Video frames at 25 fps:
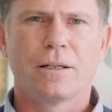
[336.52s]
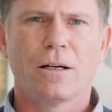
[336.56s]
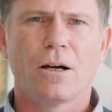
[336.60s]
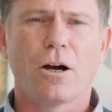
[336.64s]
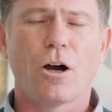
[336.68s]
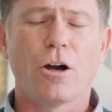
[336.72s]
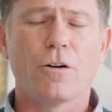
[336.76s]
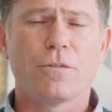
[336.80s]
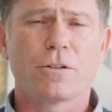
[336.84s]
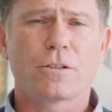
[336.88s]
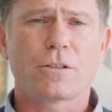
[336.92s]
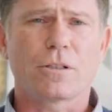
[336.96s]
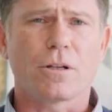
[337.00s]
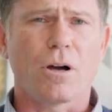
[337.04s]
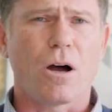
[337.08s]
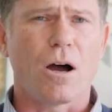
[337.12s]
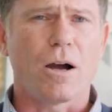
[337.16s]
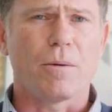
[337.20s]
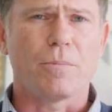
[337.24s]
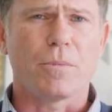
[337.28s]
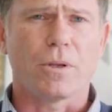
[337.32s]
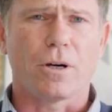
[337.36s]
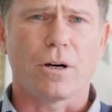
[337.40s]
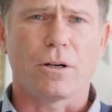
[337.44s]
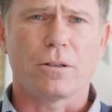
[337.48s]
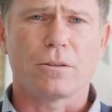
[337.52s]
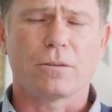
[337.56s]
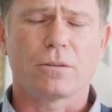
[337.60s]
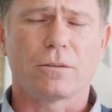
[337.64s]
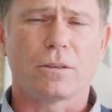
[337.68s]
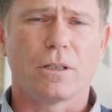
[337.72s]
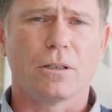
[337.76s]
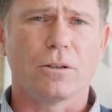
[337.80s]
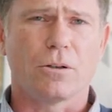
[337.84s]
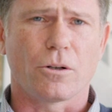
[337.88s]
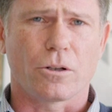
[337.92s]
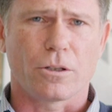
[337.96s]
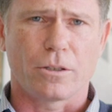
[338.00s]
Over time though,
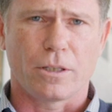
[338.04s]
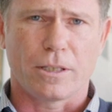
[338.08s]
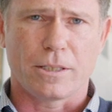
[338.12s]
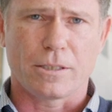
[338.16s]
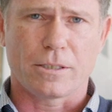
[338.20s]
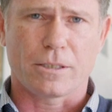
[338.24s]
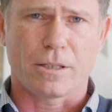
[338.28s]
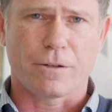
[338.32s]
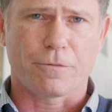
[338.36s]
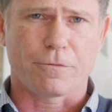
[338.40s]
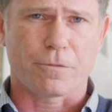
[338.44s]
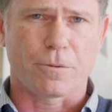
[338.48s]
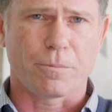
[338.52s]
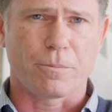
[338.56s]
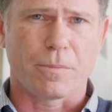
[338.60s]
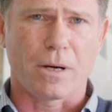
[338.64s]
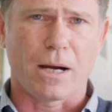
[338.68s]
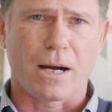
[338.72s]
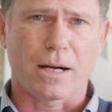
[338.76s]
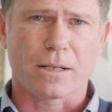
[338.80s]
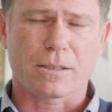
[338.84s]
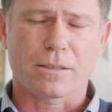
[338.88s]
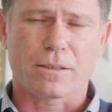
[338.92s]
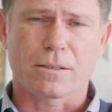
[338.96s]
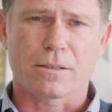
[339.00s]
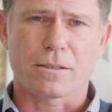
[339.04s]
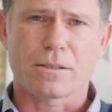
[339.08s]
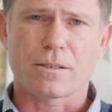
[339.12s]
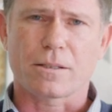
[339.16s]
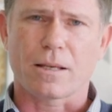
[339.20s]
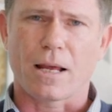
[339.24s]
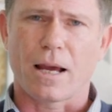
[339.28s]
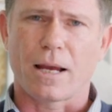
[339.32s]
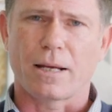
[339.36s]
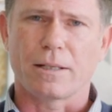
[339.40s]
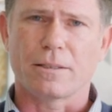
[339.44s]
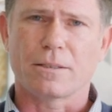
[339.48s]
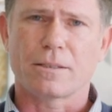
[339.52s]
a lot of these different marks and
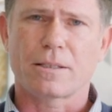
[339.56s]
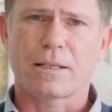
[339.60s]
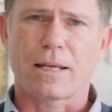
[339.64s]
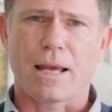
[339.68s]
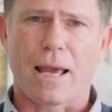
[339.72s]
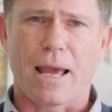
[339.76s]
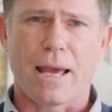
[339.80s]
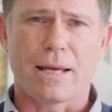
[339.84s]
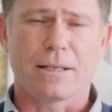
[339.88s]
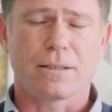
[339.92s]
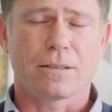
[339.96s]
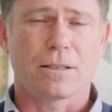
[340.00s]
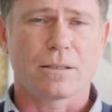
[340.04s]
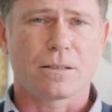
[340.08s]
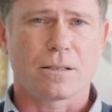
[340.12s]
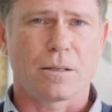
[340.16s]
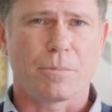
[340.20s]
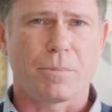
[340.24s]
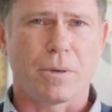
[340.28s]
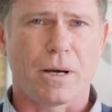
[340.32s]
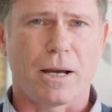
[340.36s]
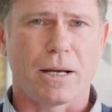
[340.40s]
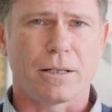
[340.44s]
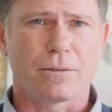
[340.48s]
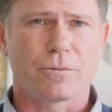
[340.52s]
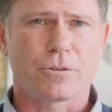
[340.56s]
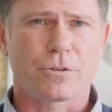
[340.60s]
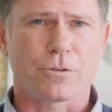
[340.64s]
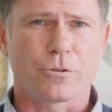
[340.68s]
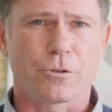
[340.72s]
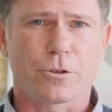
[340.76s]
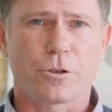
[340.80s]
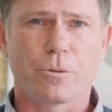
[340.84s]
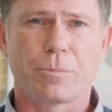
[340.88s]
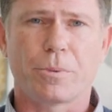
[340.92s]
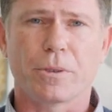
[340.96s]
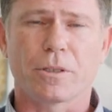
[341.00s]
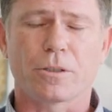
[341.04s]
stains can dissipate
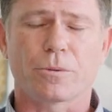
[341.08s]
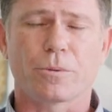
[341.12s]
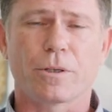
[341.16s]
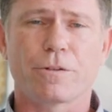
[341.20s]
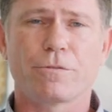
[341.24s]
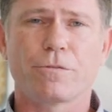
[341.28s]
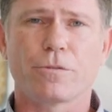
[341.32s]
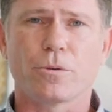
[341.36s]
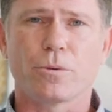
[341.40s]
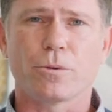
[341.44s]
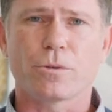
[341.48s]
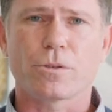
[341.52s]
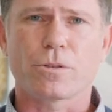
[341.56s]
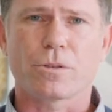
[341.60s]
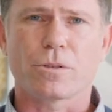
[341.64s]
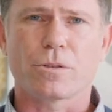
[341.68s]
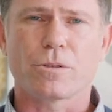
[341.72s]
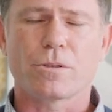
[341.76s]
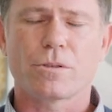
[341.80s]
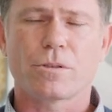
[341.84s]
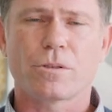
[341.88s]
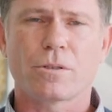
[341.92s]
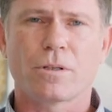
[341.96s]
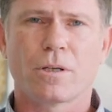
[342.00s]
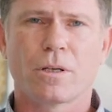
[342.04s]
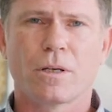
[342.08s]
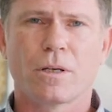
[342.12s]
through capillary forces.